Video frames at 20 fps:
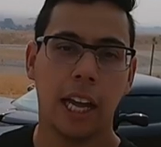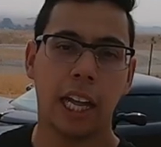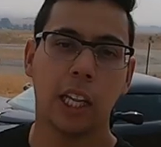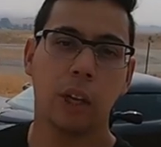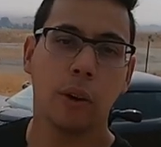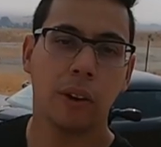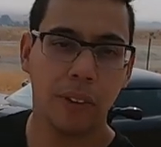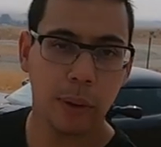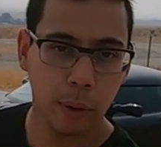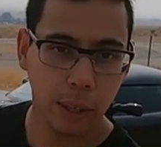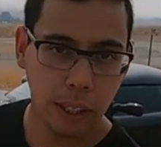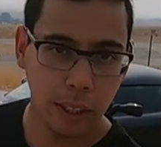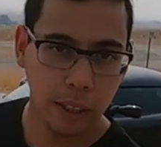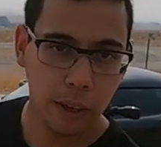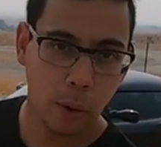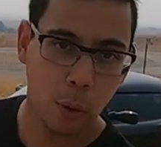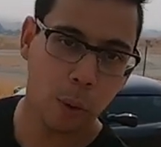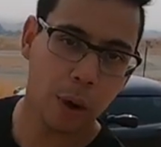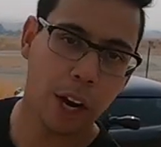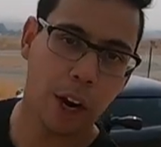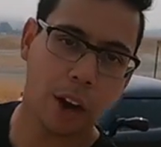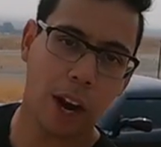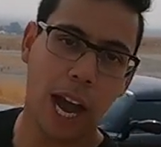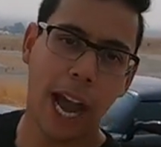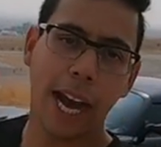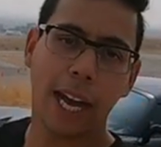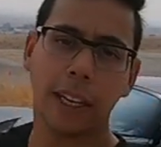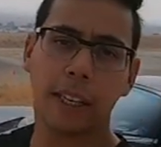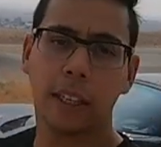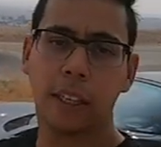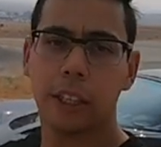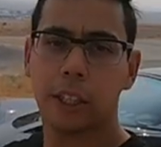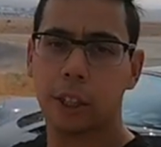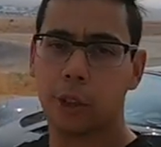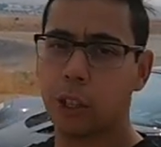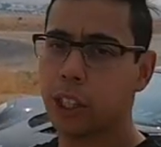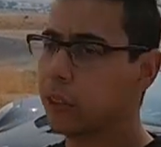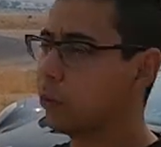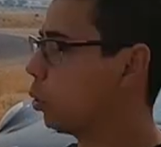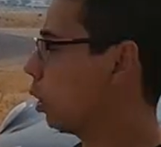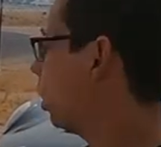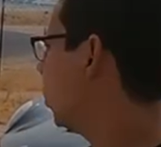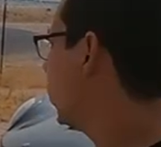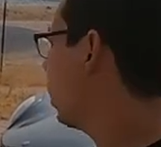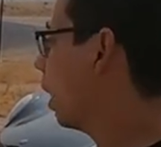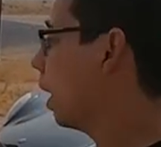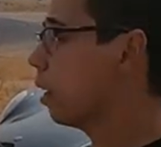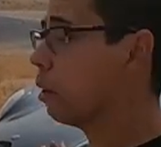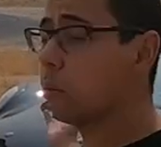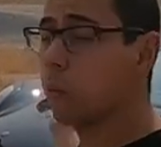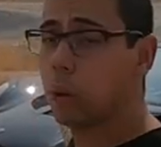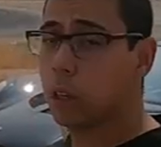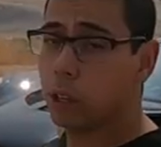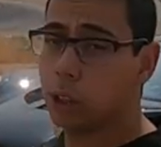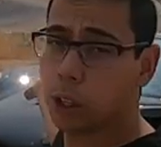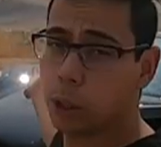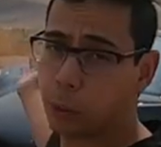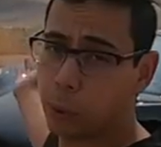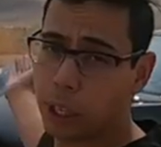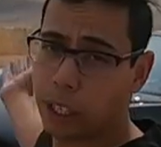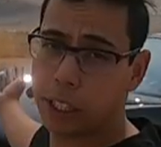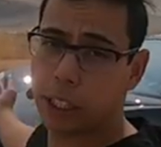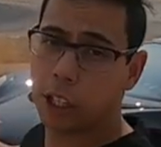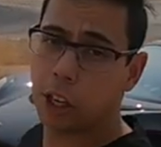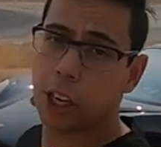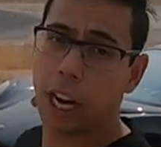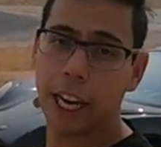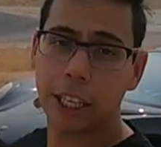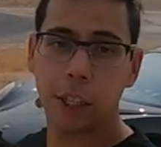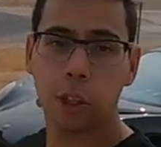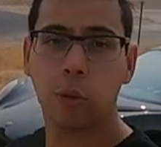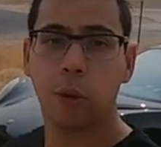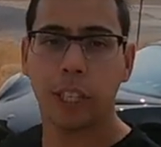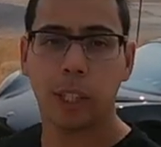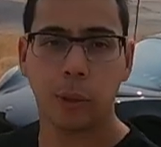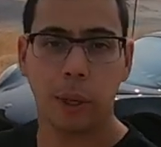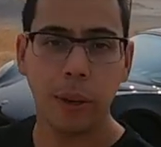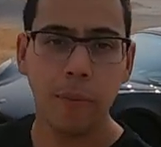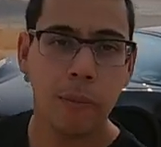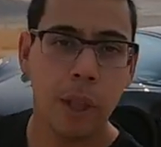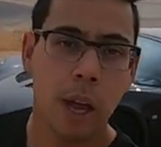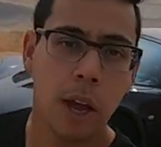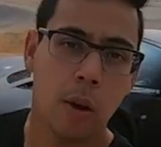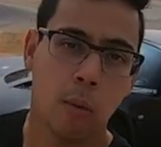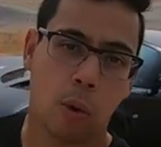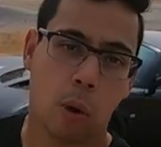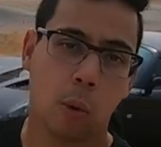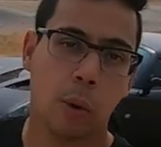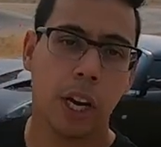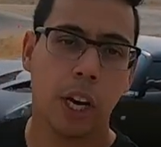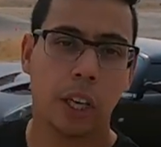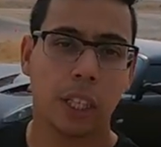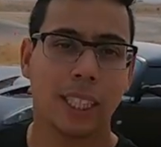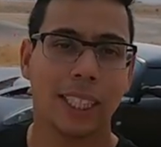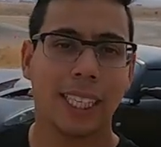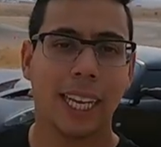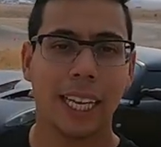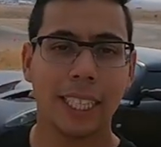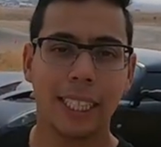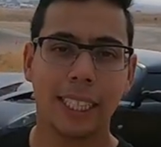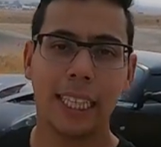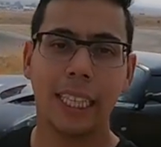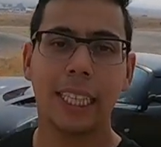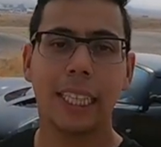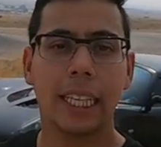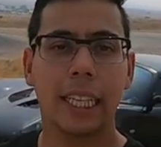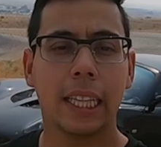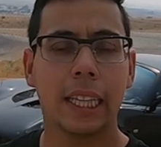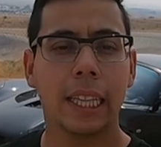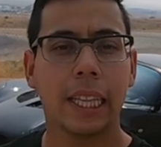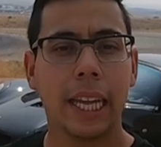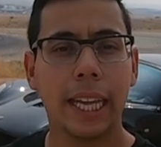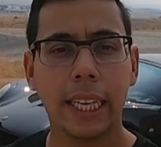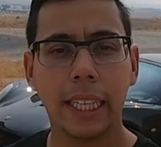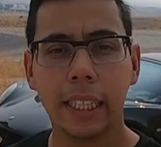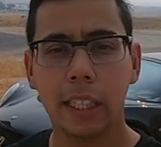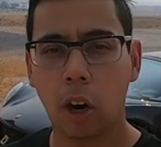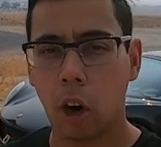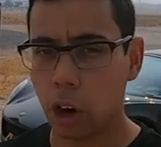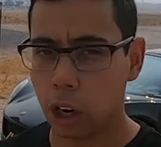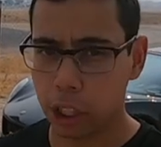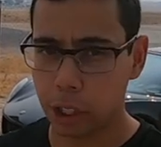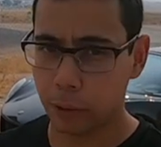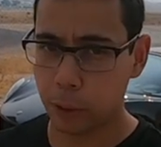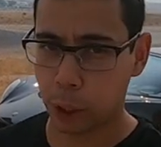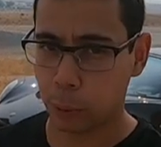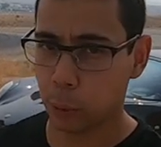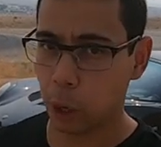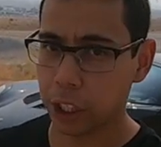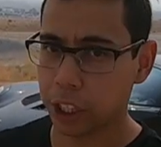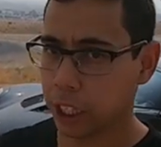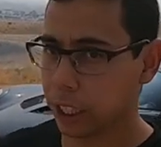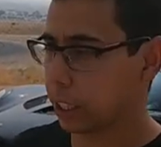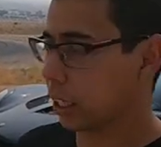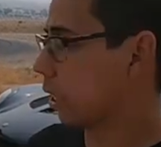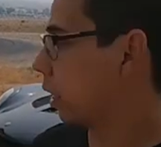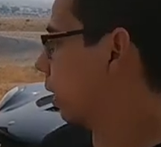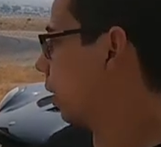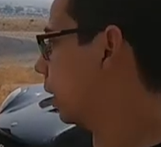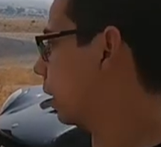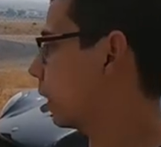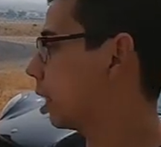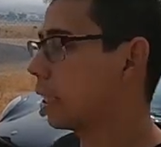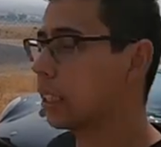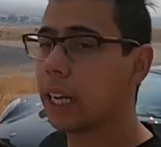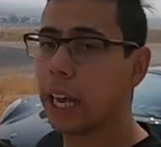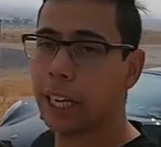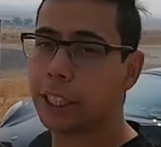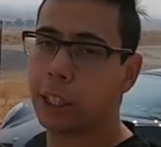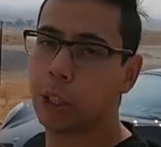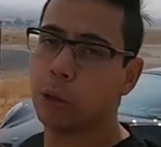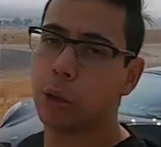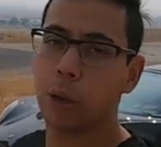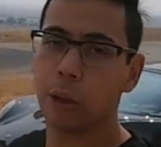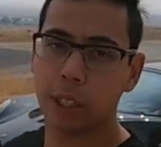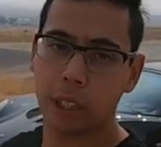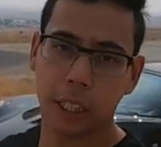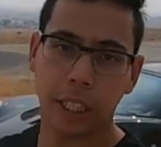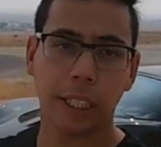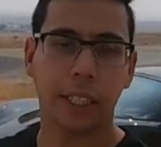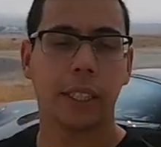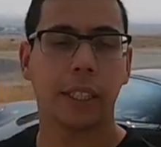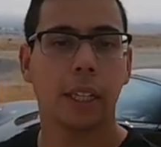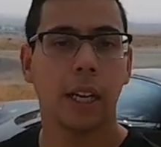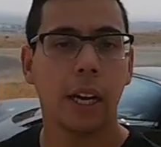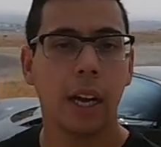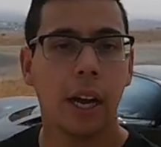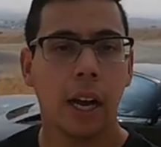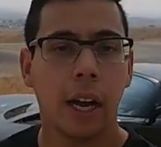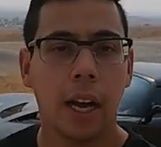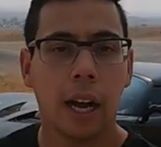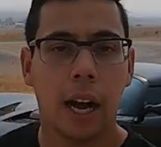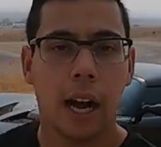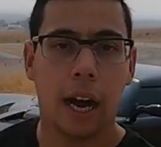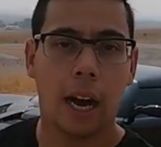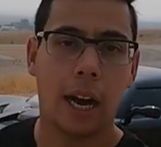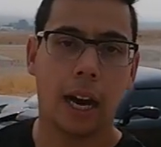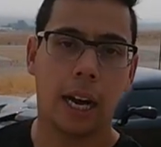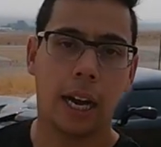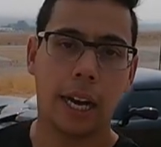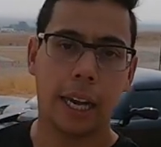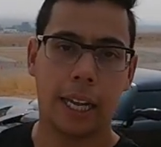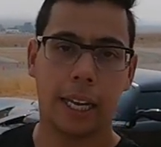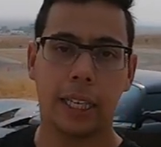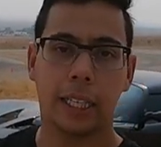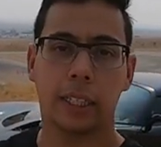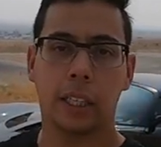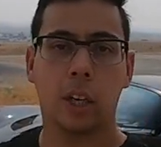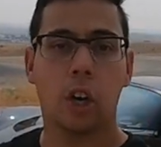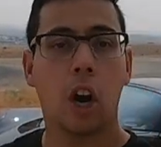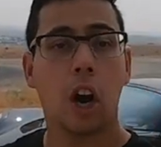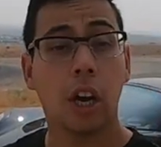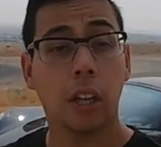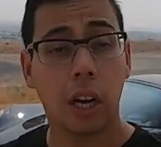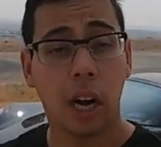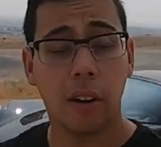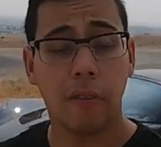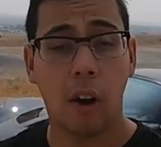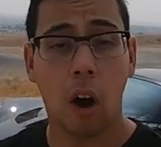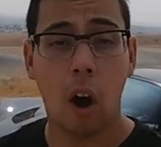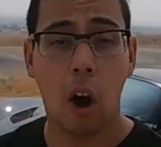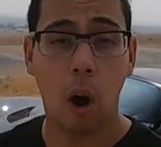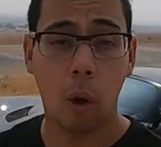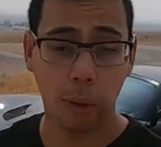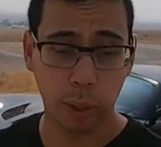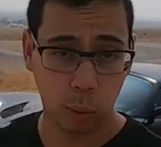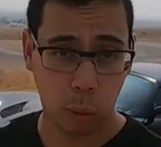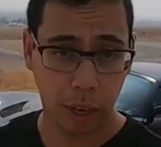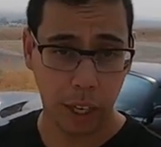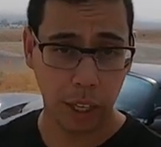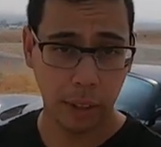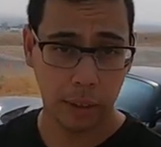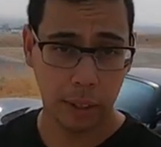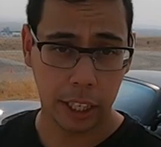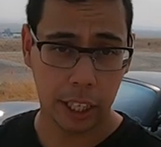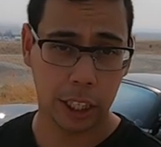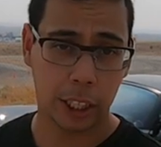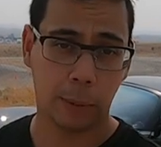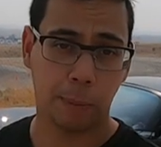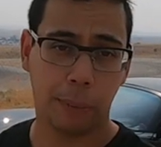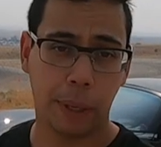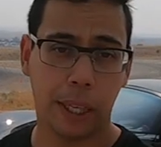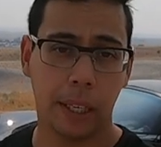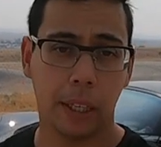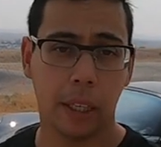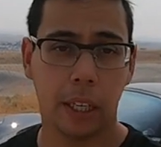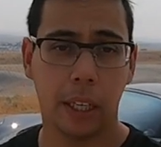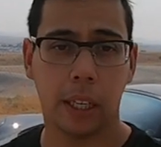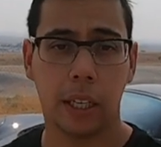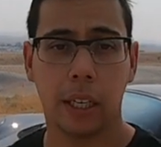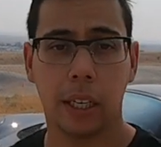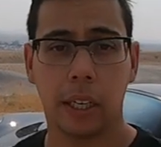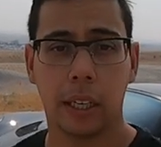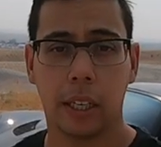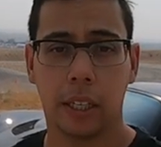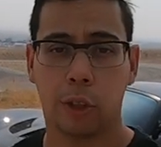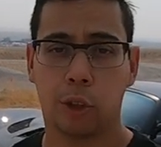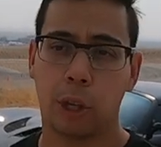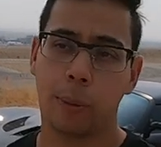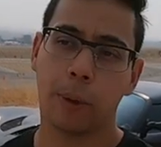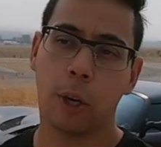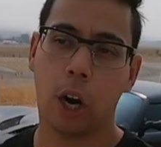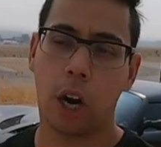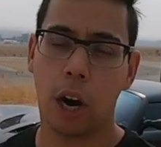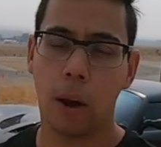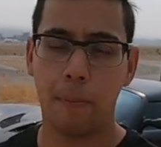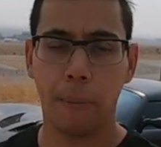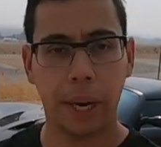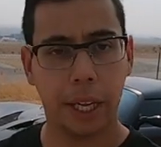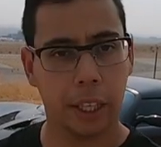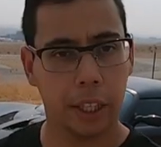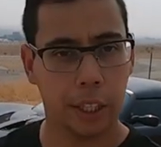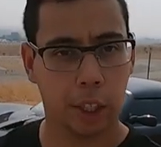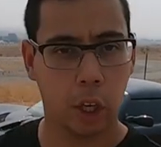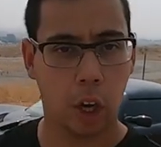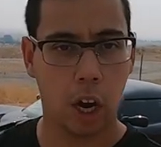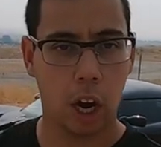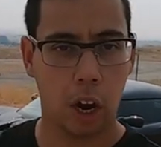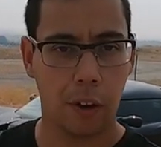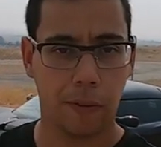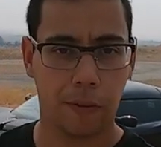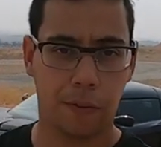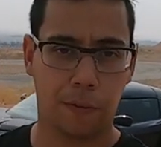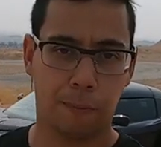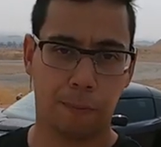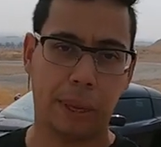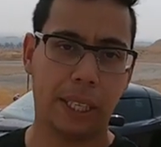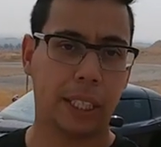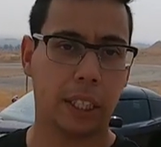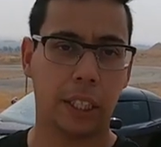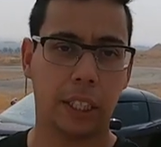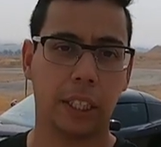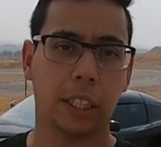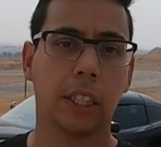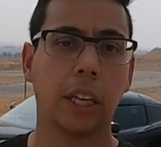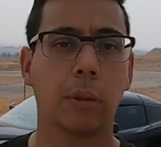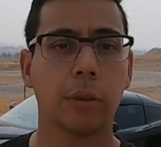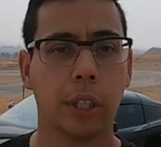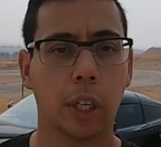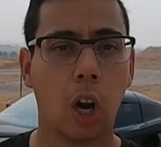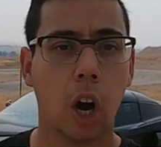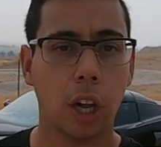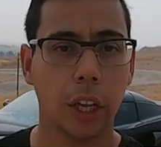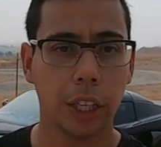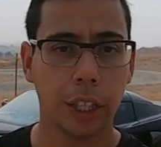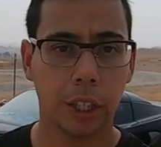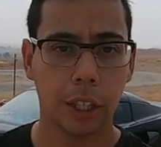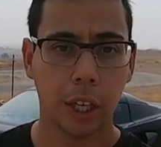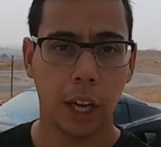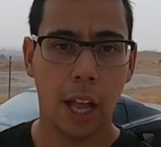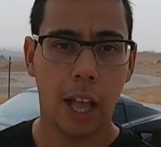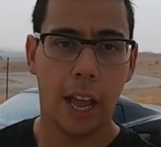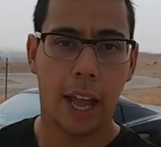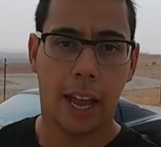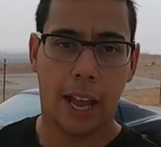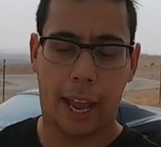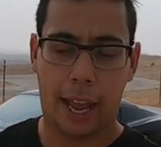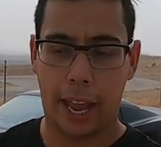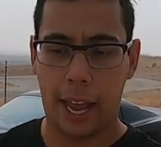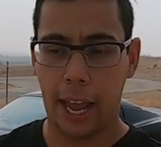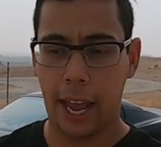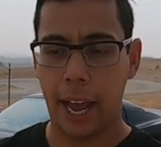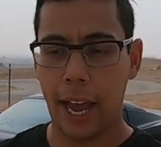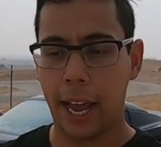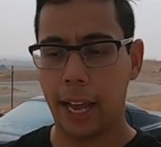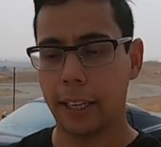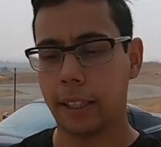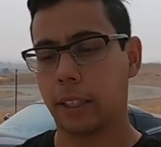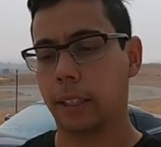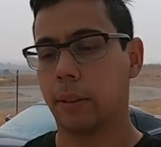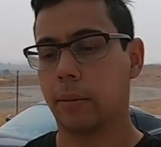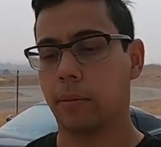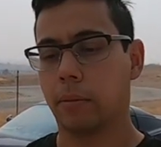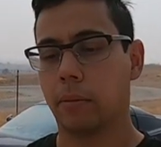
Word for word: Hello everyone, we are at Streets of Willow at Willow Springs International Raceway where we are testing the latest RS Future project, this S2 Lotus Elise. Uh, it is a car that I've always wanted. It's been a dream car, bucket list car, basically since I was in college. And